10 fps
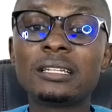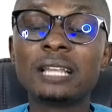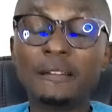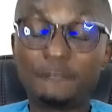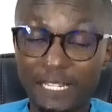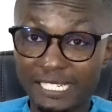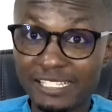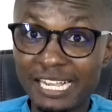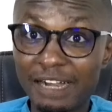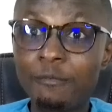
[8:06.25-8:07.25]
if it is
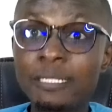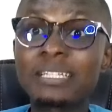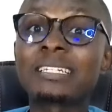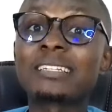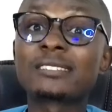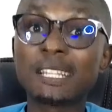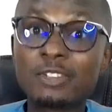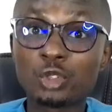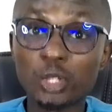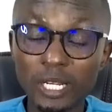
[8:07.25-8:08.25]
the government that has
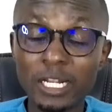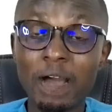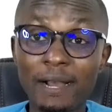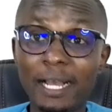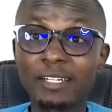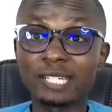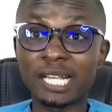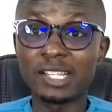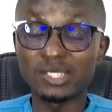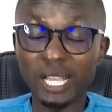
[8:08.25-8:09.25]
destroyed our country,
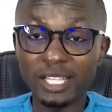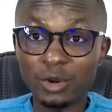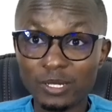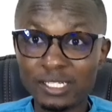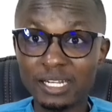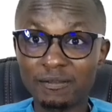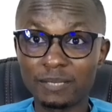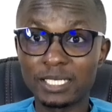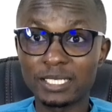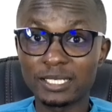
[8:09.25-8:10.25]
is Kenya Kwanza government?